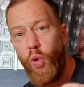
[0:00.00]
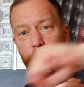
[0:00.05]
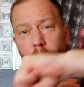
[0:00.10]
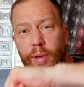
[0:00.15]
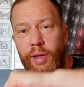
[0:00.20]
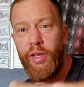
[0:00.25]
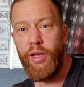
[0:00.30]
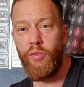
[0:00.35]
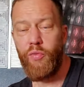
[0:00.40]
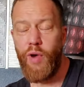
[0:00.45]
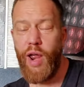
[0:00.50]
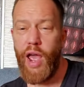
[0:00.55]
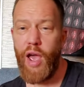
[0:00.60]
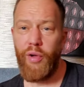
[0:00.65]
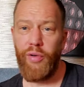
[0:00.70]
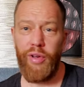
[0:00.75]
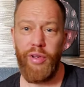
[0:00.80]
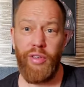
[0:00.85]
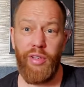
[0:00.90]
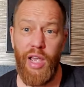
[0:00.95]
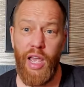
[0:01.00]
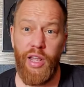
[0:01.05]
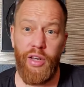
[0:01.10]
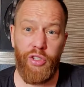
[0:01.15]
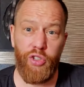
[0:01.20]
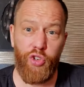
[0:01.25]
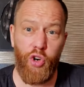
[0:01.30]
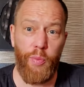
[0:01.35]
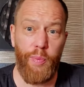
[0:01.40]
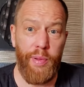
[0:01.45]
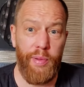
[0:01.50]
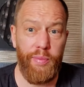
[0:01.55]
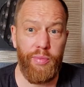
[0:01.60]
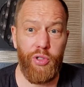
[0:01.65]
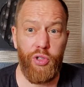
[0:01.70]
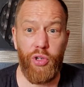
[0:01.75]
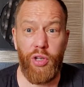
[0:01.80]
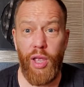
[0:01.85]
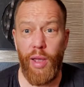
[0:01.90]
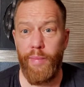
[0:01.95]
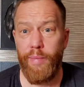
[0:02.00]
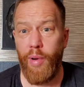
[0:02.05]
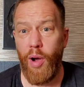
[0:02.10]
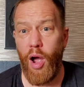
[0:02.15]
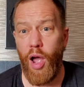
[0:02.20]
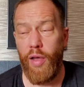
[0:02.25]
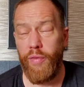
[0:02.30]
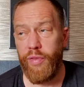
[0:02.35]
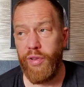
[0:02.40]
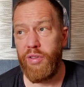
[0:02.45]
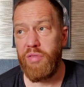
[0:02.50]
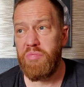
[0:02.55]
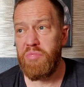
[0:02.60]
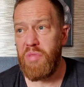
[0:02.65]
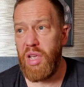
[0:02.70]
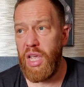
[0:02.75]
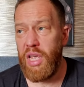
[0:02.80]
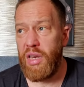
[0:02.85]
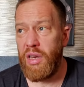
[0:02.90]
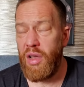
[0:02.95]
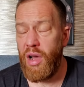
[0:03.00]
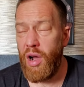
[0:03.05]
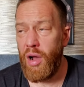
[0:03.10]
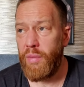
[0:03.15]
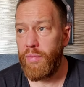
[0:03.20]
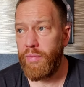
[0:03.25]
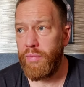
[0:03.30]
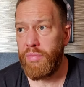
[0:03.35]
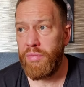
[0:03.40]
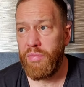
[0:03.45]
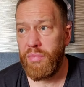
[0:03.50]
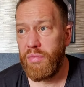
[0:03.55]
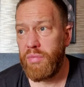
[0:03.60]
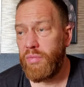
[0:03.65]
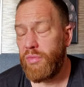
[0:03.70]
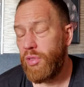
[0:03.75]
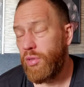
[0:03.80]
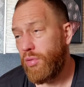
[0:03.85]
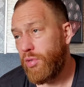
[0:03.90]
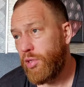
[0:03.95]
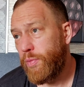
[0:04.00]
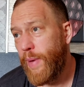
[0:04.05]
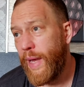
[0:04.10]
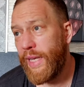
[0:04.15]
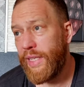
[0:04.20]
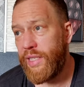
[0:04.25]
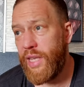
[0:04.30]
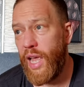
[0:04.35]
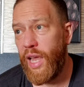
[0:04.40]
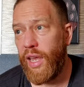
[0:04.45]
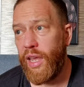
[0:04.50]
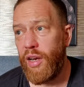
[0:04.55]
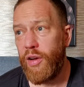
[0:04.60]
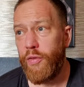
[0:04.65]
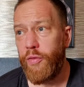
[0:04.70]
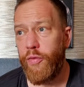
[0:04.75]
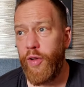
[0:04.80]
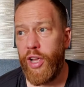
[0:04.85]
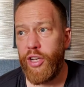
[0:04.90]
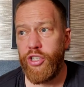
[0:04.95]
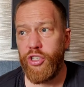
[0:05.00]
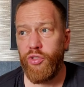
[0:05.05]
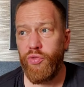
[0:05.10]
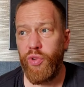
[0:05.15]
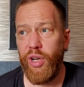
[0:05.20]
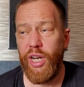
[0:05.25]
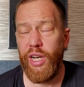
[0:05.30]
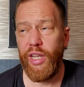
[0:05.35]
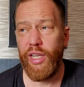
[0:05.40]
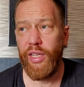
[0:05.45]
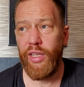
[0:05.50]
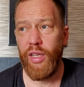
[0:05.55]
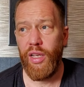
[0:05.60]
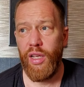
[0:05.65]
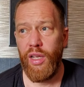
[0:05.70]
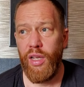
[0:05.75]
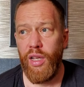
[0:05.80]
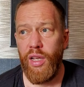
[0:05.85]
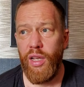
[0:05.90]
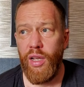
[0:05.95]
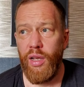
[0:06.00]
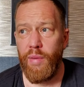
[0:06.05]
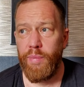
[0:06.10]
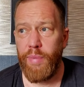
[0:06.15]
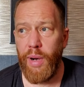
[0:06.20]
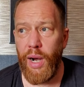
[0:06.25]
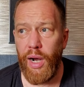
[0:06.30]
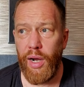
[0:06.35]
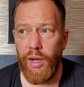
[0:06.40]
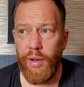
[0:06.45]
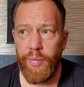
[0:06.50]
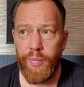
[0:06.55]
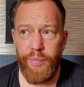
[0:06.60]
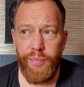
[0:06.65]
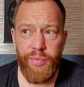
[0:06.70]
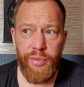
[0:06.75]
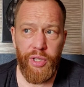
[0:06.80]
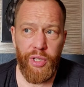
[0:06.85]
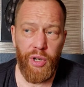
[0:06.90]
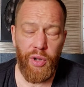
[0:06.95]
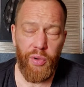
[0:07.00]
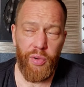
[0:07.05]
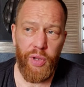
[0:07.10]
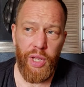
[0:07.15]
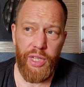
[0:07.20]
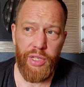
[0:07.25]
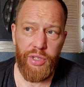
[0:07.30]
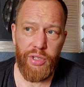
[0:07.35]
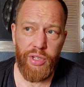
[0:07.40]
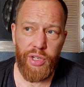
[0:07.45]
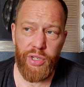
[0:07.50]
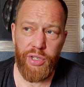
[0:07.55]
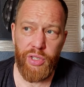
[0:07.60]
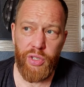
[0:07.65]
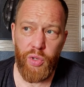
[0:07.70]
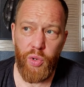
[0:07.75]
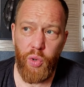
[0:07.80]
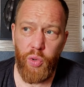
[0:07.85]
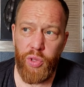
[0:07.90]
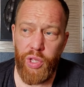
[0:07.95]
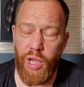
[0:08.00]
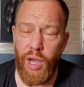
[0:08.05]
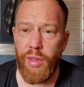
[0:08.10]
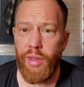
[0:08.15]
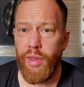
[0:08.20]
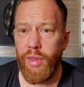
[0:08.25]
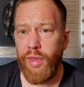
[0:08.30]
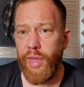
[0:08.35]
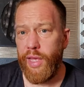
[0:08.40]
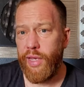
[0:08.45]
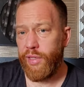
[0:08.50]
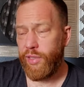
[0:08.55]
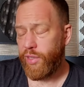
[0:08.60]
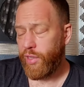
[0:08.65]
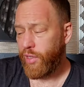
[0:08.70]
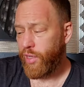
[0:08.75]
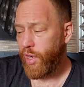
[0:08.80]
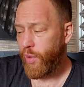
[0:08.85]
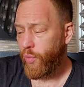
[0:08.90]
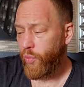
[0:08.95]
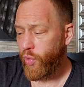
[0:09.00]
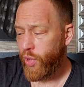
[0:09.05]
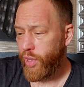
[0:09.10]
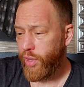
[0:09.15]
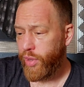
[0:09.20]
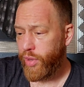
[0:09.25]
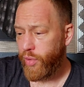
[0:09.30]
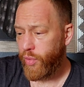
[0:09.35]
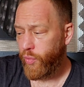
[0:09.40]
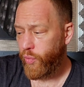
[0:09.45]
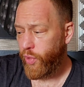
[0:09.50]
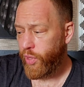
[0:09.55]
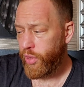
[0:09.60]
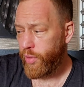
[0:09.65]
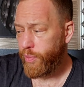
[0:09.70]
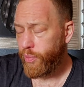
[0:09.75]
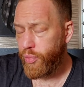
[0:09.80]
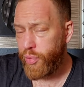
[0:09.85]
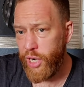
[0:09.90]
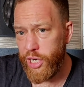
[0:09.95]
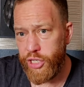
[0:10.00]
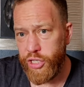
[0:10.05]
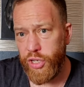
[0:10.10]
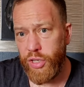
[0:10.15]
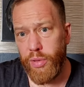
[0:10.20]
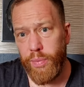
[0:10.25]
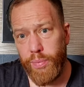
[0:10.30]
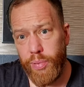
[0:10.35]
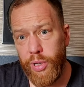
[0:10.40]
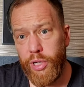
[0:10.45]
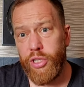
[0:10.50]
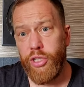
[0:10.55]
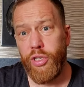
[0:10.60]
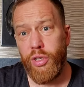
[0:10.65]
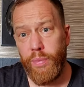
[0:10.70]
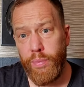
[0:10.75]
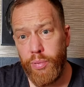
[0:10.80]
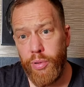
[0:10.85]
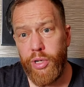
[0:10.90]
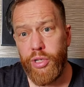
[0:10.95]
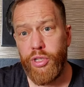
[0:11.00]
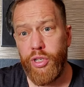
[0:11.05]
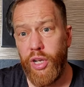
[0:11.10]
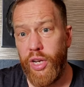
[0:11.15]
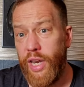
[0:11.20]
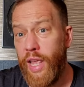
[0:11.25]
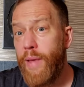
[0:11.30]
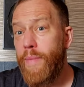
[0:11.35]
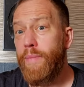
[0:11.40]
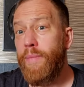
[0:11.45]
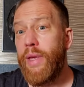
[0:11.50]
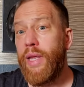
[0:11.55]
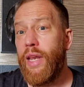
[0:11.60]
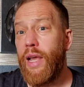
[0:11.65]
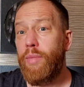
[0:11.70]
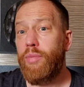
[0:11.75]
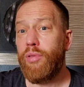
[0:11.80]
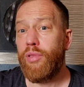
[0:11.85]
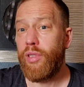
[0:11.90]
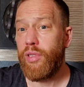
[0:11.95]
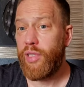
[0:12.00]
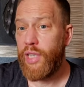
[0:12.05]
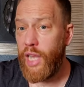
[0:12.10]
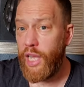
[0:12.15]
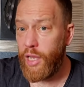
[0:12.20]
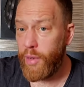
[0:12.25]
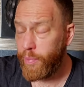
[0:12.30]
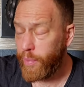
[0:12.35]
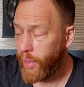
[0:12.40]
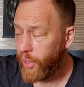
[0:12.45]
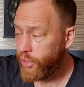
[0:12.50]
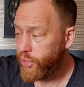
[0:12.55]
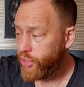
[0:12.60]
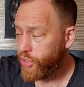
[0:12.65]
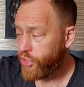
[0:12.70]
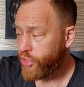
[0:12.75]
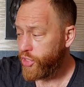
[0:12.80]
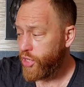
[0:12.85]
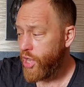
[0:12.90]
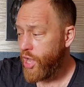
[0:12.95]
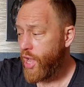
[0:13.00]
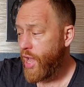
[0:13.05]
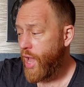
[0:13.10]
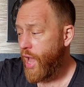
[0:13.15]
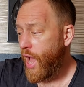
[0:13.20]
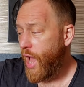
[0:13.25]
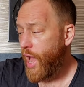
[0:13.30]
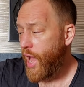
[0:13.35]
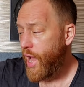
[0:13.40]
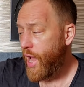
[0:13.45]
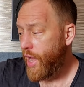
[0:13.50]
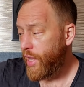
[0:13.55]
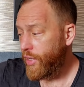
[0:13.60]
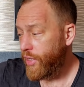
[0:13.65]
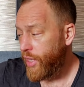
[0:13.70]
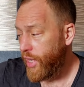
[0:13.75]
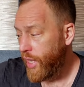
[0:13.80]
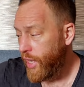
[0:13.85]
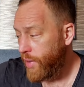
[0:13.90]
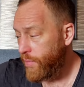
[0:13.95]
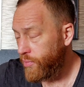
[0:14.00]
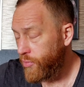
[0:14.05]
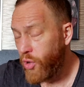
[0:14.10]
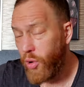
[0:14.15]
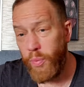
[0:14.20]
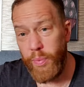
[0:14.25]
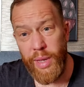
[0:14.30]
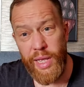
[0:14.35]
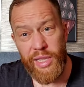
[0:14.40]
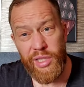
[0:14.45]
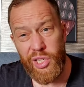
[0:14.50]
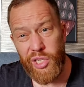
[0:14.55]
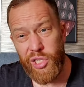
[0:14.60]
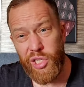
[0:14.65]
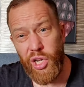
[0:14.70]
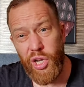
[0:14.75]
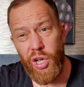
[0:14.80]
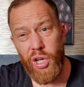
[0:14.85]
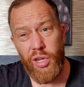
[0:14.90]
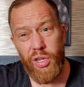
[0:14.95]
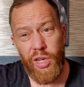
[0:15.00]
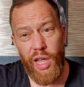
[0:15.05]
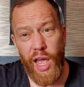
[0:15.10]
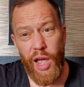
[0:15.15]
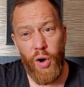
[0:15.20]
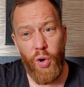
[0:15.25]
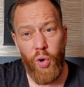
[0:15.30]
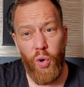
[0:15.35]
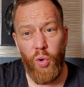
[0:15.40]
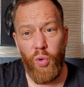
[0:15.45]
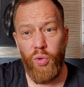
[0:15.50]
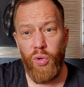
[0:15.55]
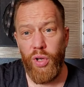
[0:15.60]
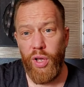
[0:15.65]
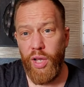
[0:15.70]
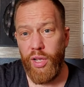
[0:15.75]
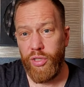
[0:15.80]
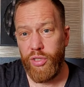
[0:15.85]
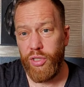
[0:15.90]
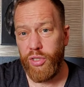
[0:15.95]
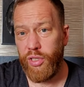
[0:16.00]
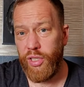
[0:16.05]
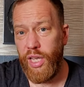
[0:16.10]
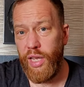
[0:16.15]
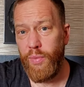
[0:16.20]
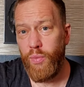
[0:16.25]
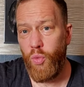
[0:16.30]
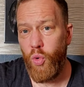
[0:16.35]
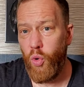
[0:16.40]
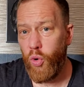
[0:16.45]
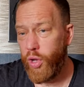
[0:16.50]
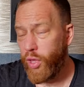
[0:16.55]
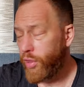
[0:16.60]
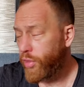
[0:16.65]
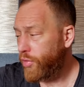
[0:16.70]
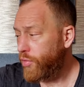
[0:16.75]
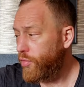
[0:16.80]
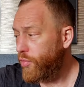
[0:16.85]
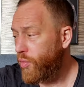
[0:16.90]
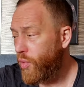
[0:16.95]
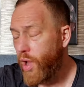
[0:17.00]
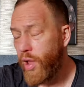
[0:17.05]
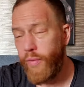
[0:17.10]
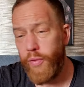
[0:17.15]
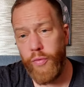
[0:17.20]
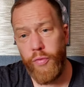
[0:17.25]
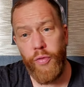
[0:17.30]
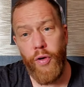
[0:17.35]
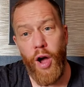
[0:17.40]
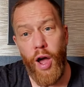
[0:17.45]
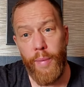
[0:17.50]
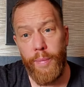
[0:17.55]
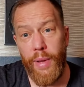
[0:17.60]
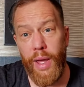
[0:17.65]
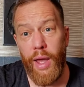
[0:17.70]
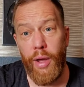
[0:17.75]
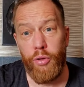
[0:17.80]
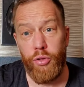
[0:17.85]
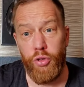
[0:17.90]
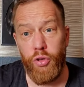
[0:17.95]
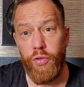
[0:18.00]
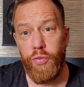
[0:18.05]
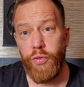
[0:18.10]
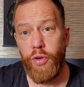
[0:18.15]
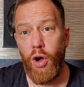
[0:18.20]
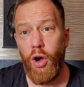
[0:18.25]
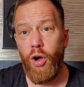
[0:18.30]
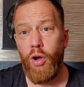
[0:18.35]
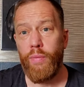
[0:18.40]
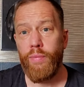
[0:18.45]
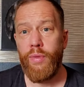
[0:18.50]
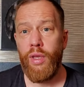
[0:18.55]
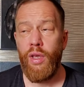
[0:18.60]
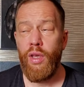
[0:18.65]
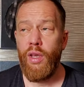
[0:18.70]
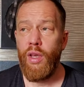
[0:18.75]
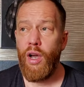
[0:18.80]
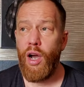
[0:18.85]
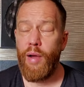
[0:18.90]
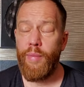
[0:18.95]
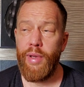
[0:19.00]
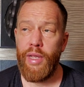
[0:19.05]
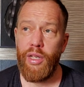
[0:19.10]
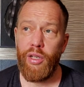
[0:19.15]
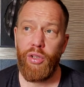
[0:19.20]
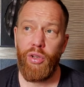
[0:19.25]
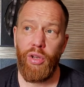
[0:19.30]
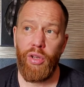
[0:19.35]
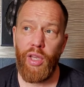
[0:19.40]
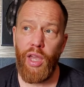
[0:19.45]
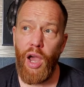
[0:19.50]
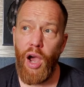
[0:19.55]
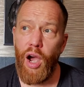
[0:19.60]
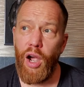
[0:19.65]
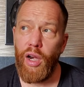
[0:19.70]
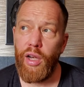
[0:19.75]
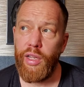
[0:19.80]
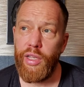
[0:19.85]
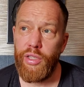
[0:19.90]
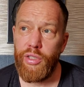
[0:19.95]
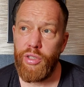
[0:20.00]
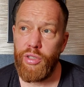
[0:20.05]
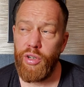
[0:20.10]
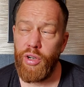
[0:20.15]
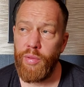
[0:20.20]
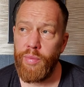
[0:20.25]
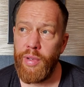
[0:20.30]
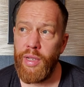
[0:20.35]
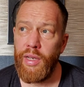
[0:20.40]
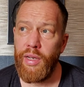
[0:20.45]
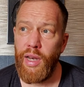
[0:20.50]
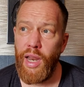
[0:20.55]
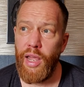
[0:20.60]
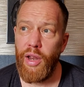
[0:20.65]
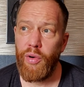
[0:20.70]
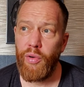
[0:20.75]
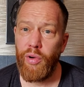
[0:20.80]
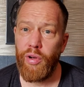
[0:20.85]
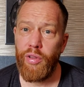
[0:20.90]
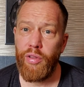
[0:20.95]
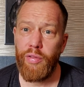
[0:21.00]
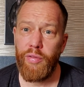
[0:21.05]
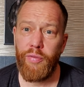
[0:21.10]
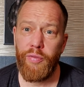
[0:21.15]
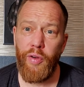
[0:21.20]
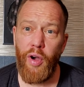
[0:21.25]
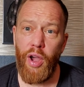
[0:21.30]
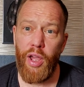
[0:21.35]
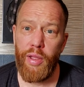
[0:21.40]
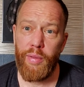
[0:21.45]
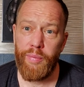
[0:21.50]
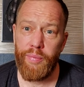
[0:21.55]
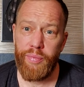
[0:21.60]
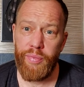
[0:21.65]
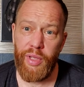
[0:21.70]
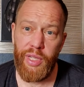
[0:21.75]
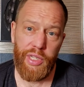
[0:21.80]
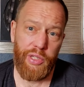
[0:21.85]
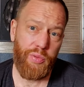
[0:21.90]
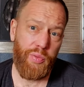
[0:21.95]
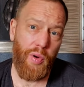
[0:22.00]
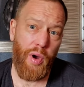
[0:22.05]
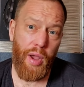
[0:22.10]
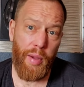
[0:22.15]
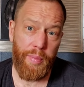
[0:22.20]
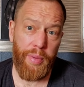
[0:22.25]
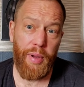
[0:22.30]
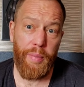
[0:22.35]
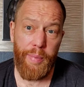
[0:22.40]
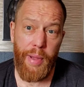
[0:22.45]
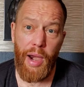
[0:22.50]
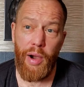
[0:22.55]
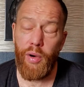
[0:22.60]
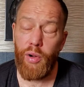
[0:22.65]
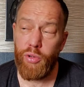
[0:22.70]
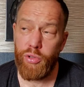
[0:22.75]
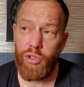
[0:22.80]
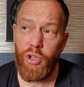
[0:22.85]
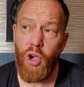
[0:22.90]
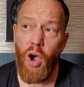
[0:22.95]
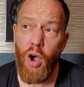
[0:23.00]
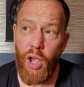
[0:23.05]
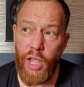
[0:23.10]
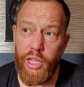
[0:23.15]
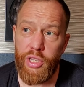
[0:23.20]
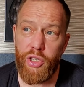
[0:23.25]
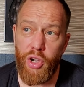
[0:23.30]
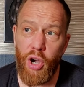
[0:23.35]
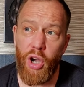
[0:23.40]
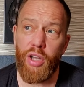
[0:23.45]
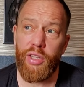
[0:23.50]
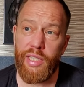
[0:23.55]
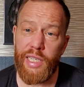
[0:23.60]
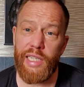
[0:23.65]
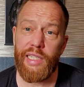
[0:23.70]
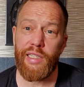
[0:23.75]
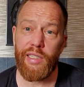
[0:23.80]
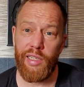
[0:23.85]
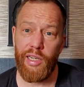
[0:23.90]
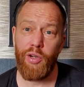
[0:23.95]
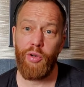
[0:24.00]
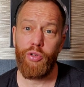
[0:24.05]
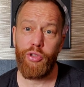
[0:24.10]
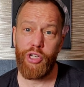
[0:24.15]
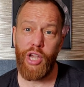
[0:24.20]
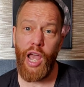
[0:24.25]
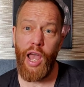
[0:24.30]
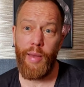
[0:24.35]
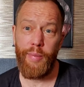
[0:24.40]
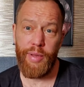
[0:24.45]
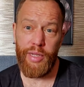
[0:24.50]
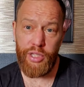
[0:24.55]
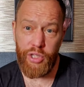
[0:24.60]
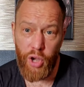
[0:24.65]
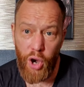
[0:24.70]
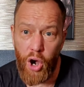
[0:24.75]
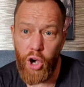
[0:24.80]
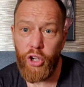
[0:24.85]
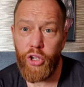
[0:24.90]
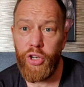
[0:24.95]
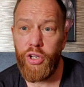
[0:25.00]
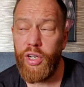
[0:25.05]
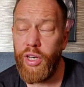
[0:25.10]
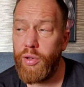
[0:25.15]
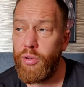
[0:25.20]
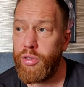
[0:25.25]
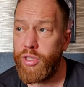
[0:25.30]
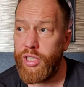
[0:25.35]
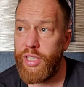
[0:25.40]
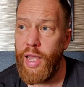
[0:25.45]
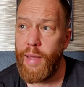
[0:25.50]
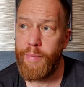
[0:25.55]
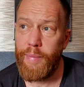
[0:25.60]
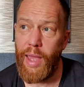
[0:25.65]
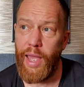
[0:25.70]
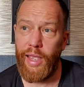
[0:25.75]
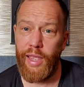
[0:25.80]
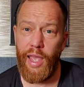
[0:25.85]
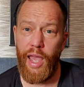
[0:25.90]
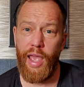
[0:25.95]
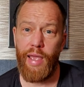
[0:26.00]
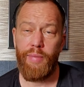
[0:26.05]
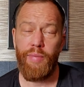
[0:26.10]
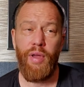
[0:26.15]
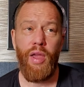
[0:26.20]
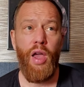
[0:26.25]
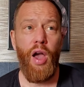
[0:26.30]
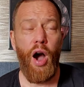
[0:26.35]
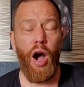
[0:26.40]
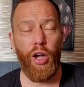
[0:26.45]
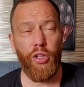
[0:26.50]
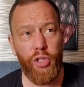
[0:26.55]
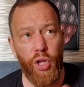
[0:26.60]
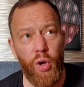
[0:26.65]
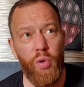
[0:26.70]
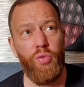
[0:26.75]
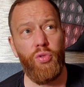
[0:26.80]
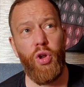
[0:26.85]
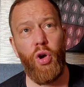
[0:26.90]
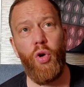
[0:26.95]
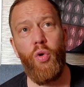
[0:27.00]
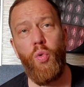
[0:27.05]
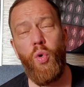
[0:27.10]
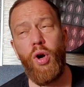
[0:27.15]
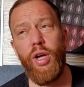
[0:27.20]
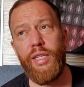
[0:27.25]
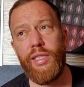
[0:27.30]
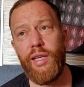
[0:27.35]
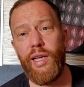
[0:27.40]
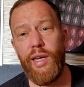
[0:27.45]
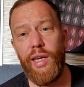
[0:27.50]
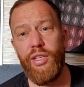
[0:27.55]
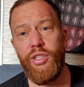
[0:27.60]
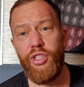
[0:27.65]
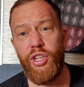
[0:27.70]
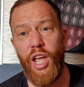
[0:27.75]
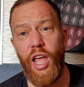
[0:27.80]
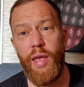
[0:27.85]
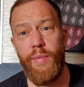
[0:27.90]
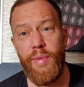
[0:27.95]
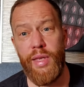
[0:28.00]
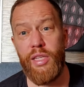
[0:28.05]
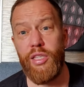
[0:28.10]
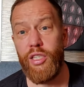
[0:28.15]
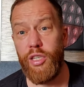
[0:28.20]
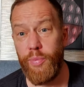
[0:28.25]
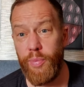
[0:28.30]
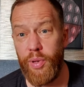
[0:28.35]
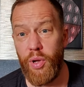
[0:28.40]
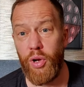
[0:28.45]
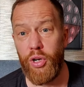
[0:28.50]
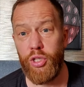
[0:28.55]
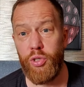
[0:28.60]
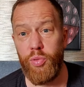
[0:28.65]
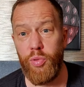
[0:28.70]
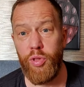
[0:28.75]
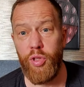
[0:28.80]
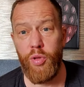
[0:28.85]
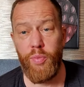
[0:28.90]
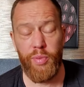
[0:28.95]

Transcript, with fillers: whipping it round and, and dropping Jukembayev in in um, spectacular fashion, really, but you know it's just all the other things that come with with the pressure the pressure the pressure and him being able to take a punch and him not being deterred at all and just keep walking through whatever firepower you've got i mean it could get ugly do you know what i mean later on in the fight that's why but paro's got he's got a decent little jab he's got a good little step back game i don't know what his clinch game is to be honest with